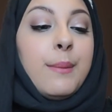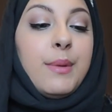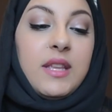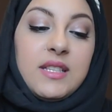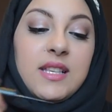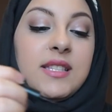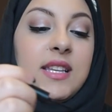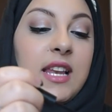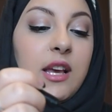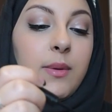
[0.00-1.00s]
but this is
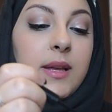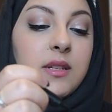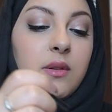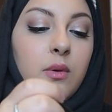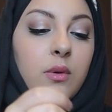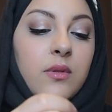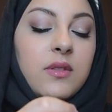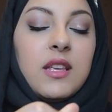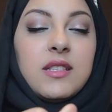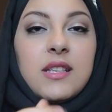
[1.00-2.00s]
the liquid, or
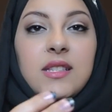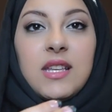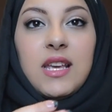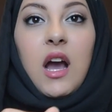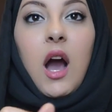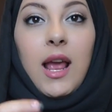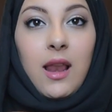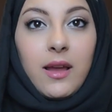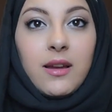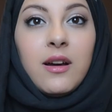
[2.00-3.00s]
this is the
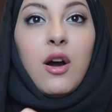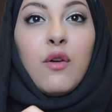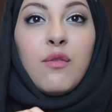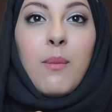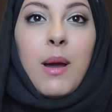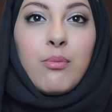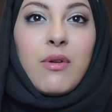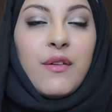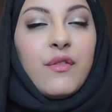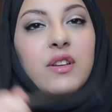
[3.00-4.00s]
eyeliner of my
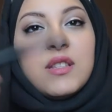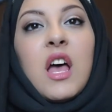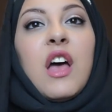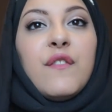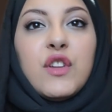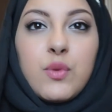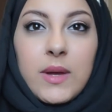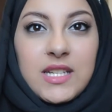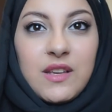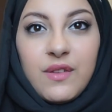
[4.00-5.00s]
preference for
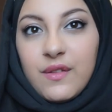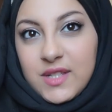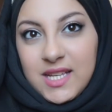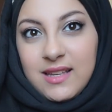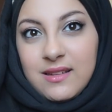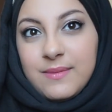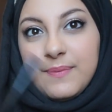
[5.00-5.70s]
2015.